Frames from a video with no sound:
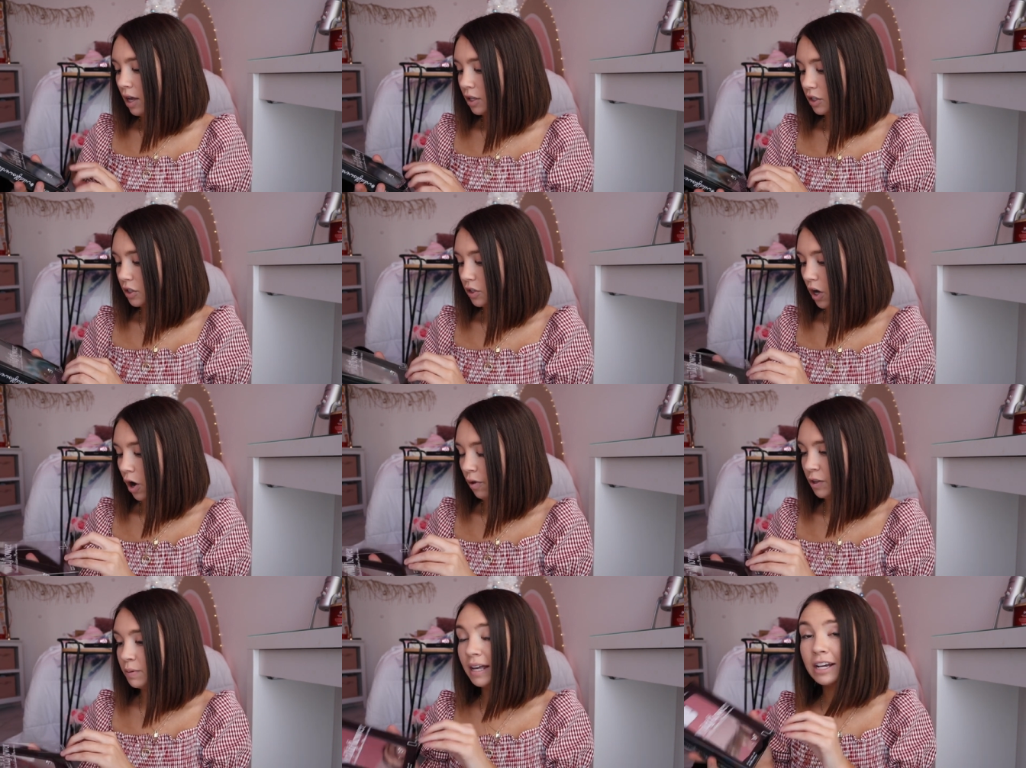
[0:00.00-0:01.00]

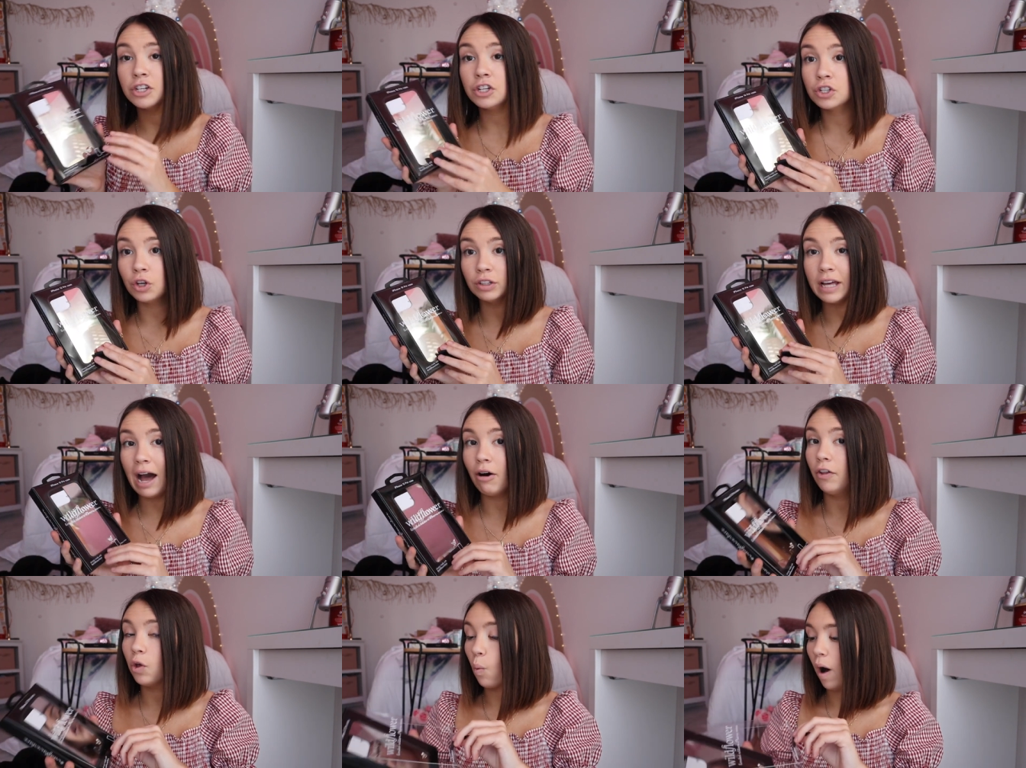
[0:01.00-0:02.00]
So this was actually sold
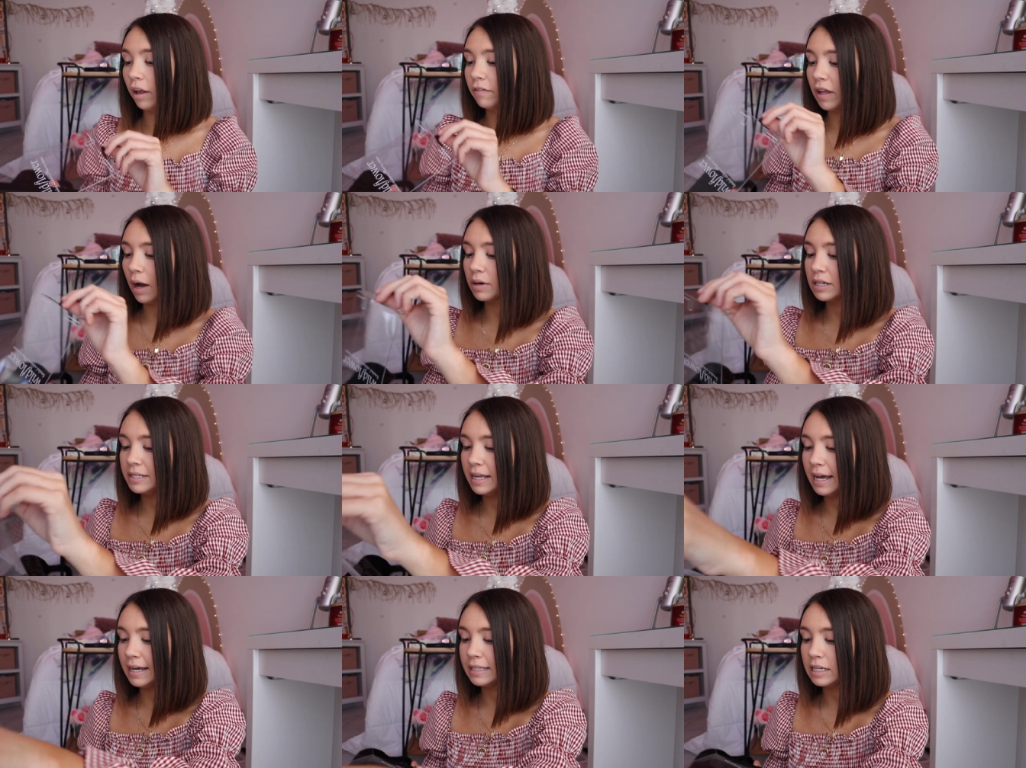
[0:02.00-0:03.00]
out on the Wildflower
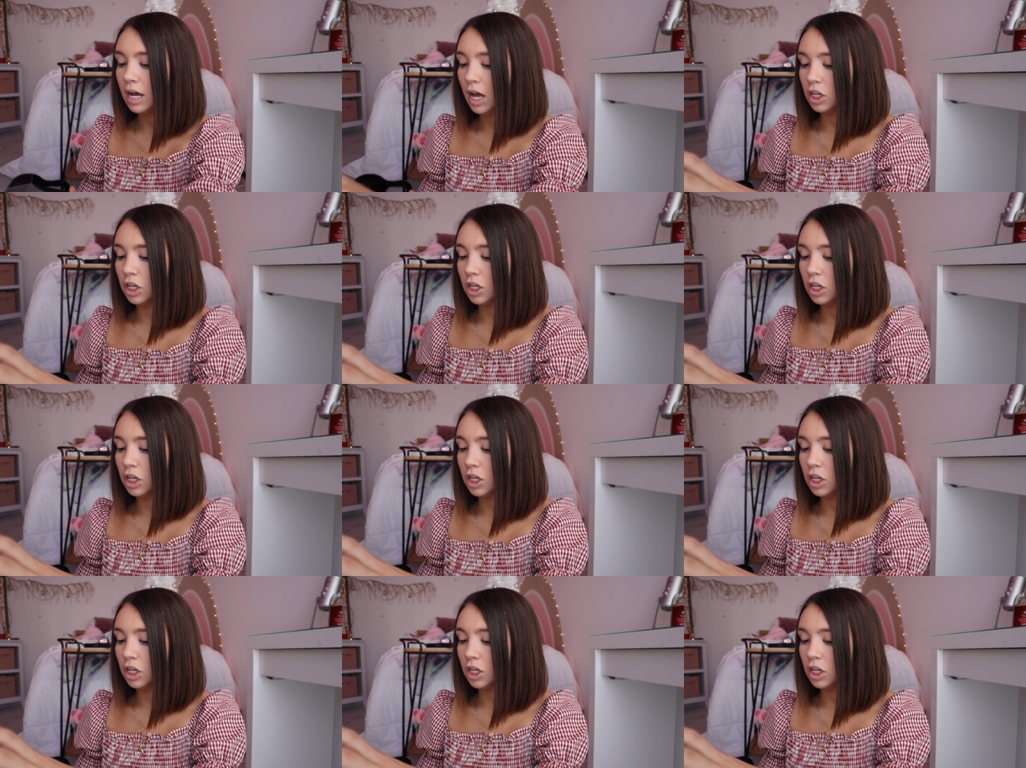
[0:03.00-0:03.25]
site.